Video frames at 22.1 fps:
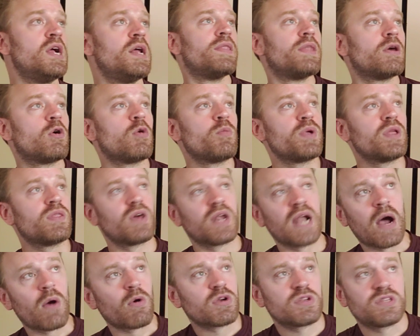That would mean that
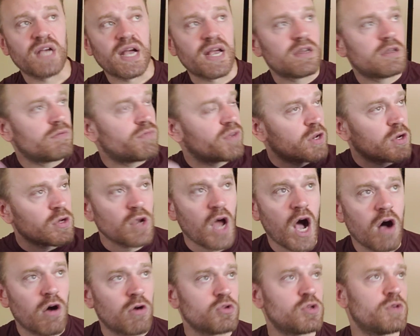our scientific
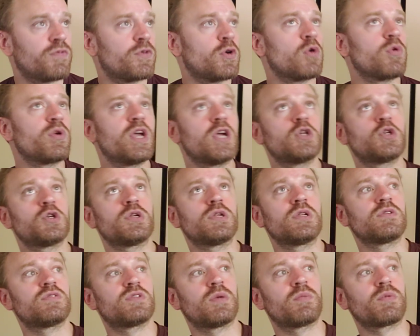knowledge of creation
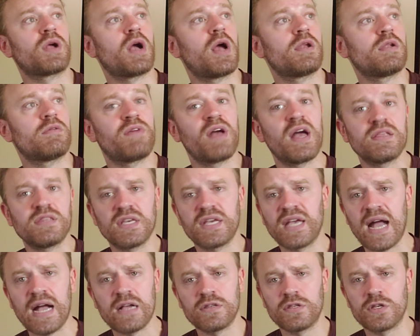is some kind of
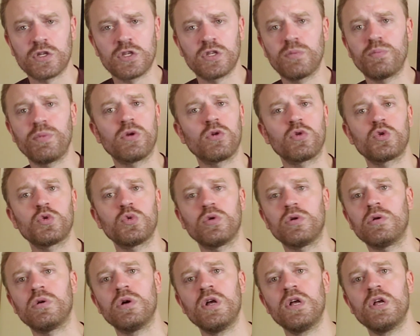hesychastic
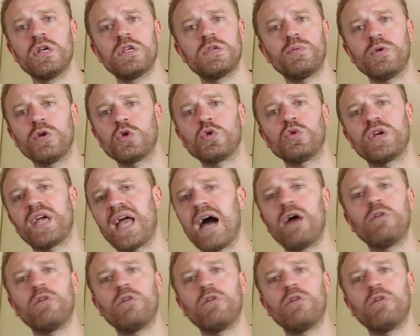spiritually